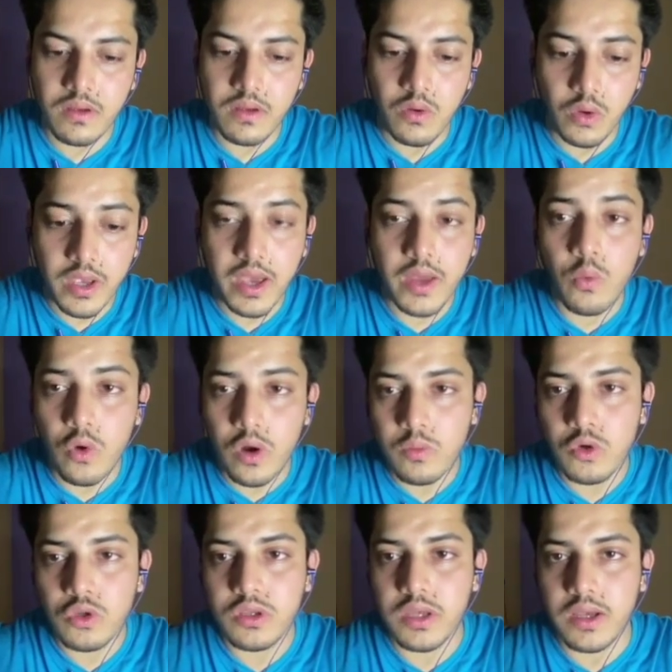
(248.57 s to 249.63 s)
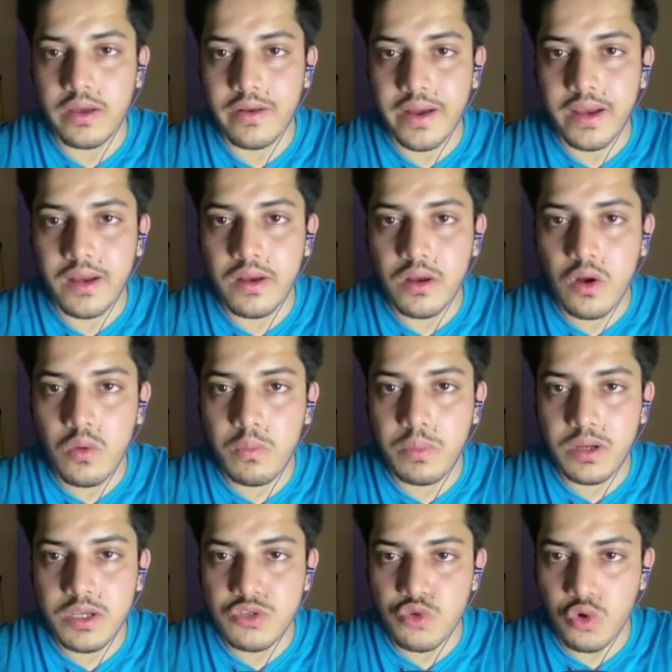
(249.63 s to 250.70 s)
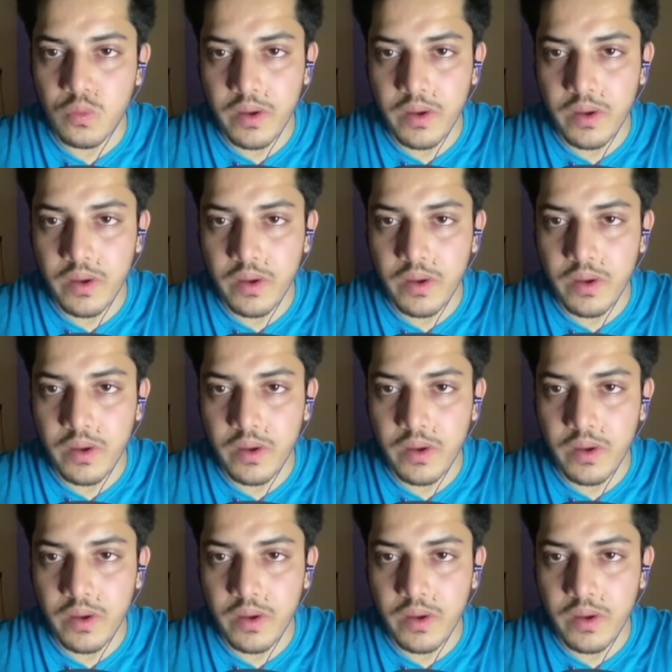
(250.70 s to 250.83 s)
Okay, and one more thing, right now please don't